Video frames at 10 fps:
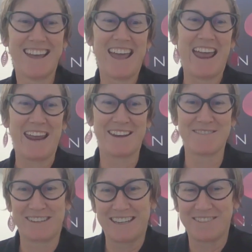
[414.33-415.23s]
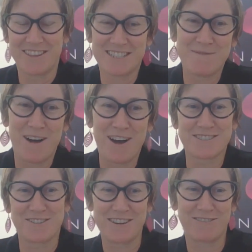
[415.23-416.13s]
And given the
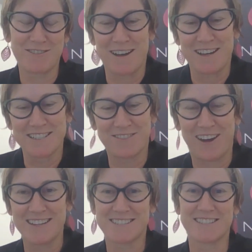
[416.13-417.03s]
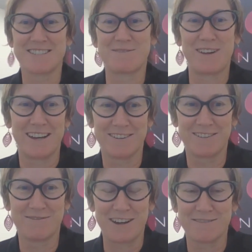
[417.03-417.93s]
smiles on everyone's faces when
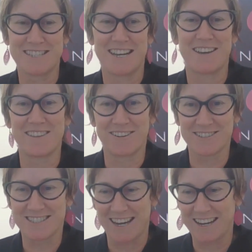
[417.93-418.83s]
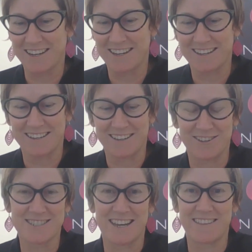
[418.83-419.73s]
we were down there, I'd say
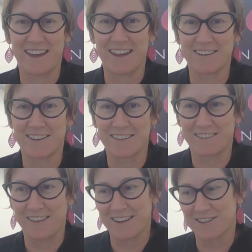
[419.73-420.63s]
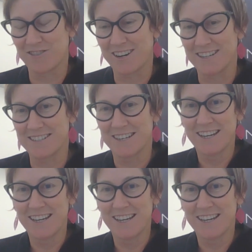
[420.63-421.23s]
they agreed.